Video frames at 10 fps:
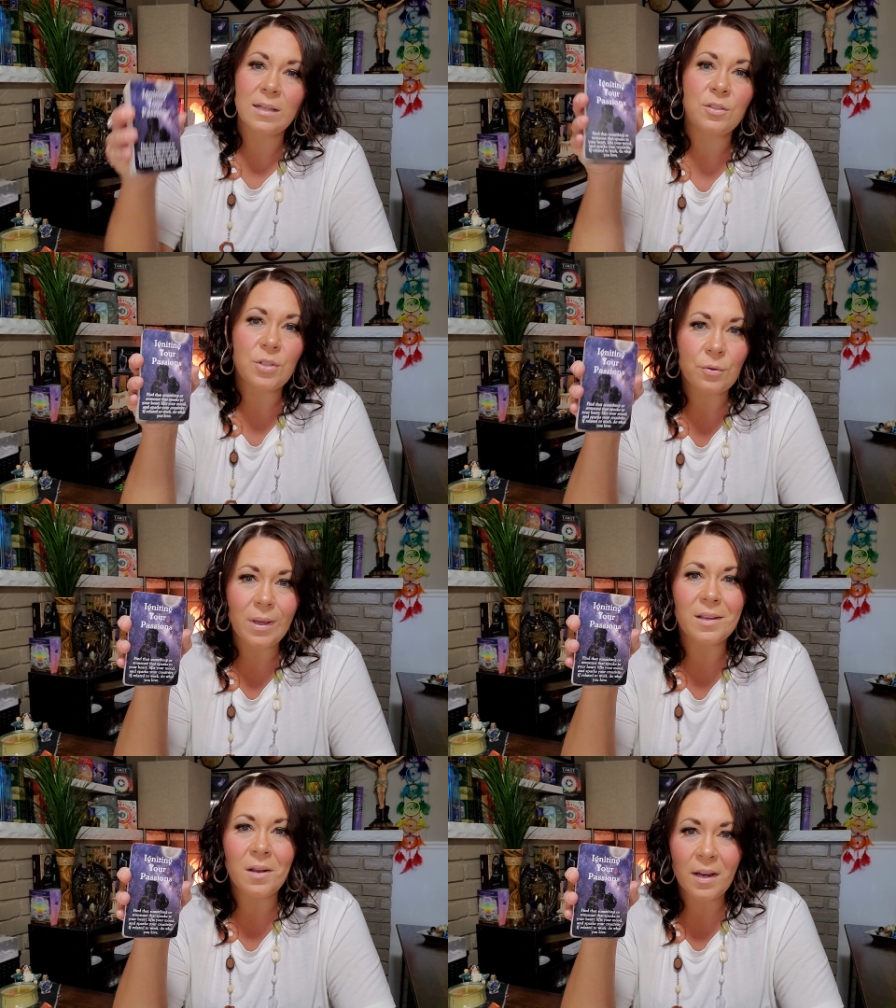And so
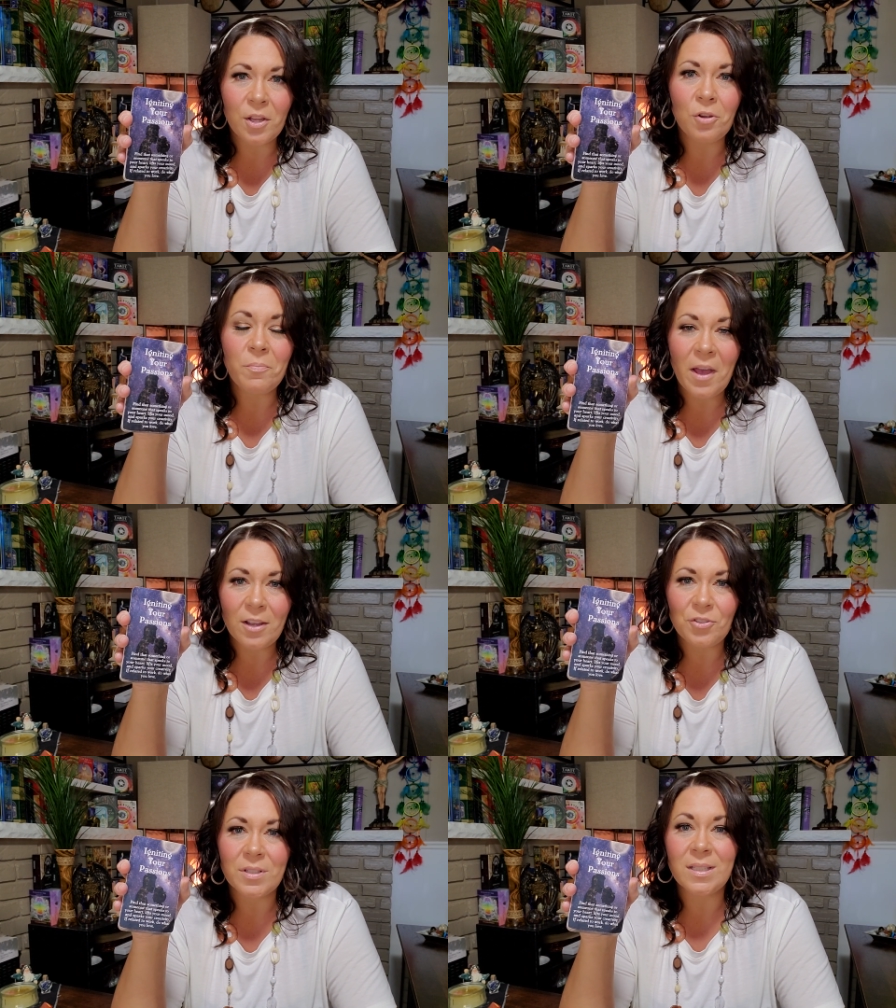igniting your
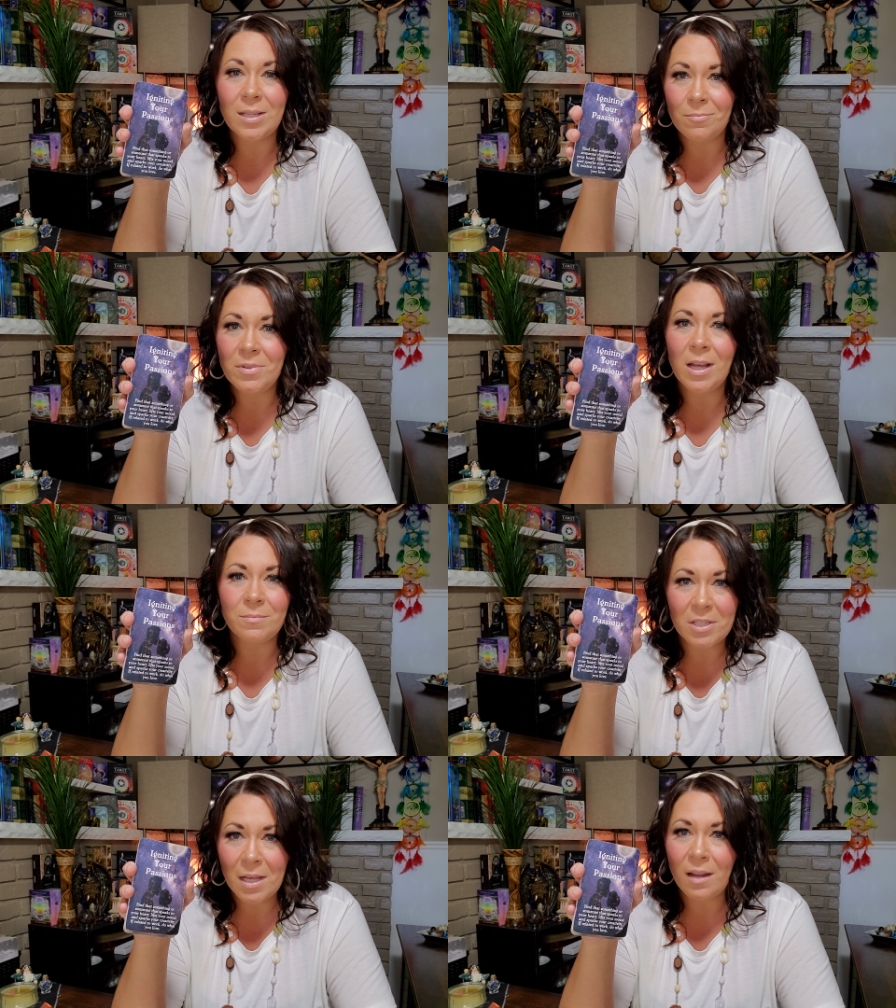passion.
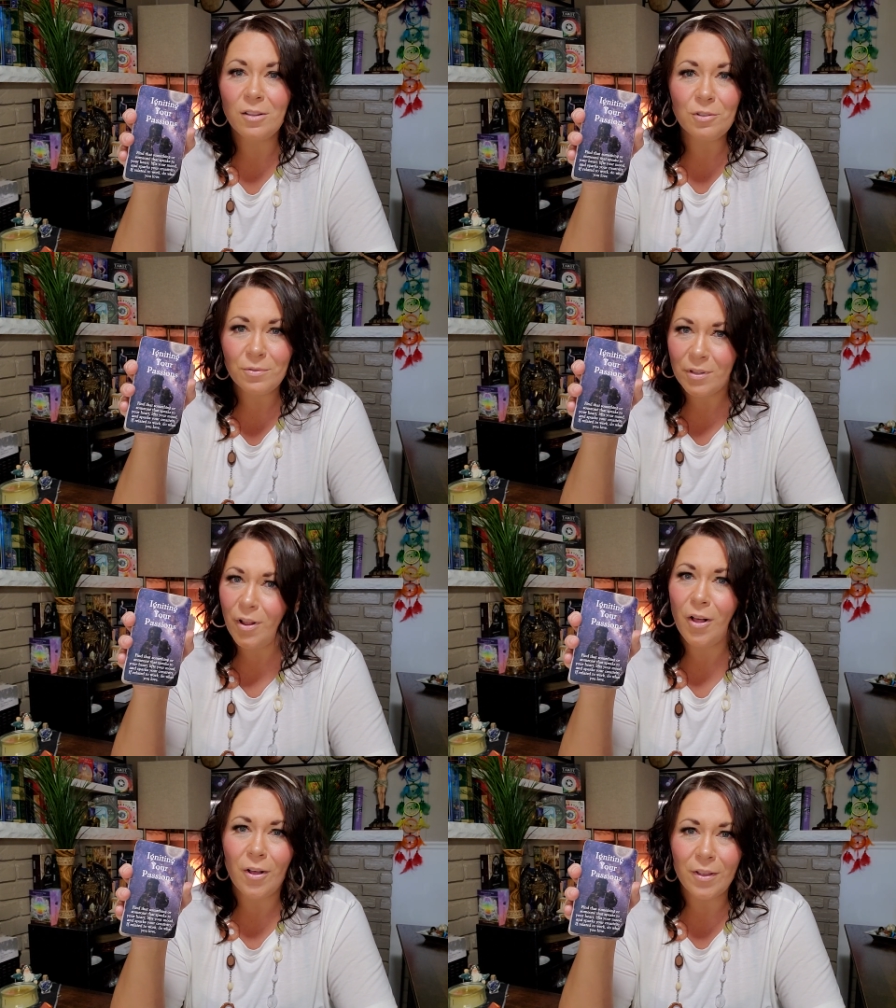Sometimes you got to lose it
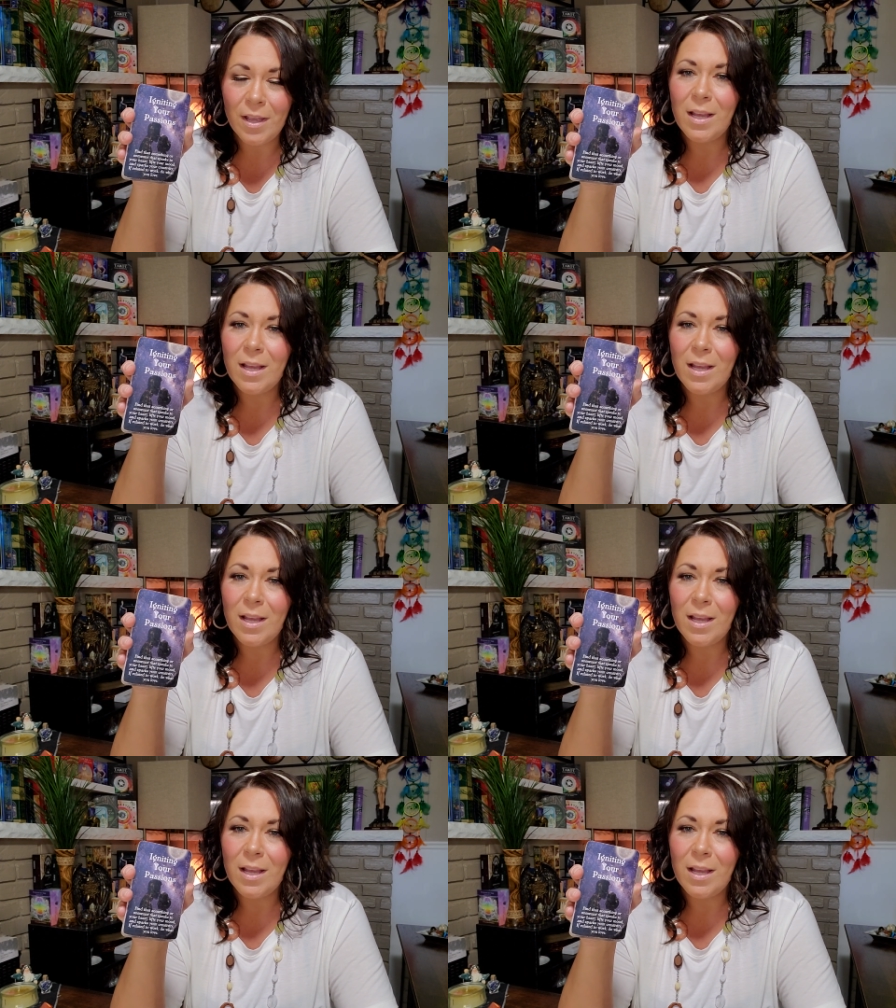all